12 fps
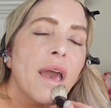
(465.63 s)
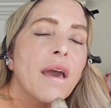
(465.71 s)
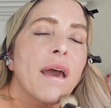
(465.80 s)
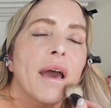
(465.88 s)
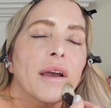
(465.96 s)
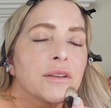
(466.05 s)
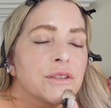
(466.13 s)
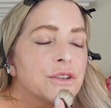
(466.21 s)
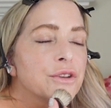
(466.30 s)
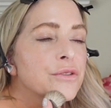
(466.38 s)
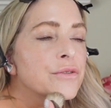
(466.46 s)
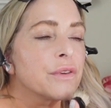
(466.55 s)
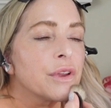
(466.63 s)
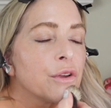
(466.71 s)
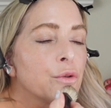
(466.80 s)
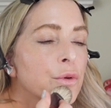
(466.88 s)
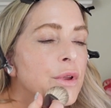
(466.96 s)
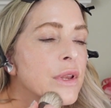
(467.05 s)
active
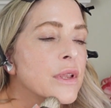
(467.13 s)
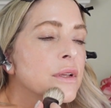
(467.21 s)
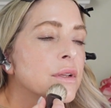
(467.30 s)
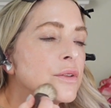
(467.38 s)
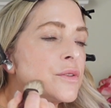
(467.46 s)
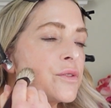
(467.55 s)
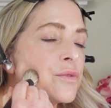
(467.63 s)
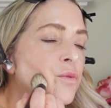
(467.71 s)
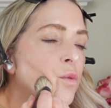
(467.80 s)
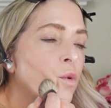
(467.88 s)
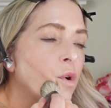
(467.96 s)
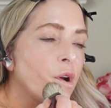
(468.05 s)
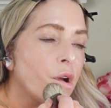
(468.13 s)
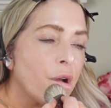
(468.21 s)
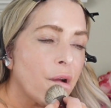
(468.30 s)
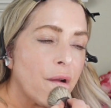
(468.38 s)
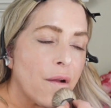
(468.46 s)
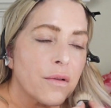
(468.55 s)
ingredients
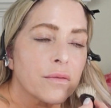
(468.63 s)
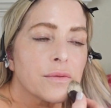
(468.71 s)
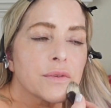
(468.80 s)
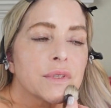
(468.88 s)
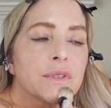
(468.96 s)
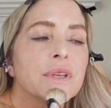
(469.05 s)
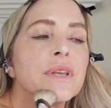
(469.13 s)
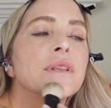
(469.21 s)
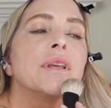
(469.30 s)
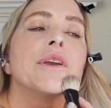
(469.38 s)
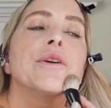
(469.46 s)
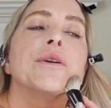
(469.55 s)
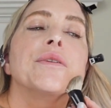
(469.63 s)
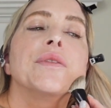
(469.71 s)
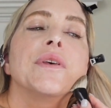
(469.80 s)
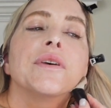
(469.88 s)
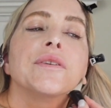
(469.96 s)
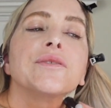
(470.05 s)
for skincare in
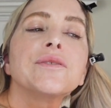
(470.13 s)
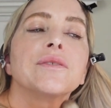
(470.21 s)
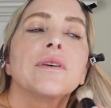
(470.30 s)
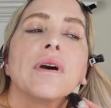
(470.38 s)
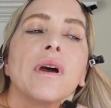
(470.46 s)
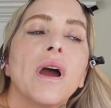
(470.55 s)
this